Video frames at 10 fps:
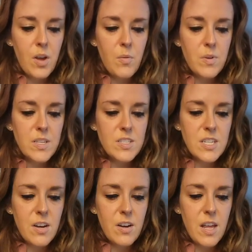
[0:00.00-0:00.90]
We
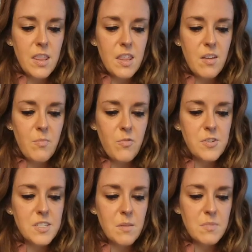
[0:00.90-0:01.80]
stared at them for
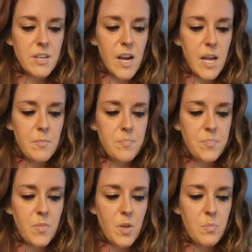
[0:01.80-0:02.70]
some time,
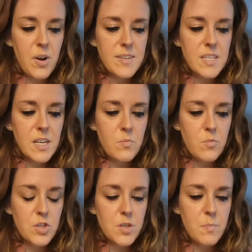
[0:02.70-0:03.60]
praising and
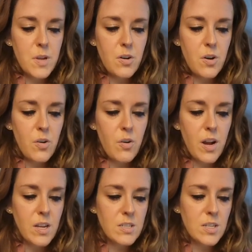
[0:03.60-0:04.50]
worshiping our
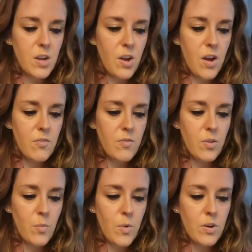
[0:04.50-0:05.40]
great God for
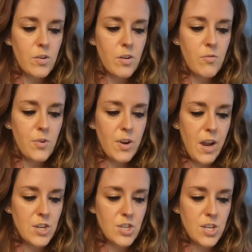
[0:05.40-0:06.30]
the wonder of
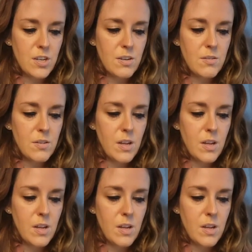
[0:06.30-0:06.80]
creation.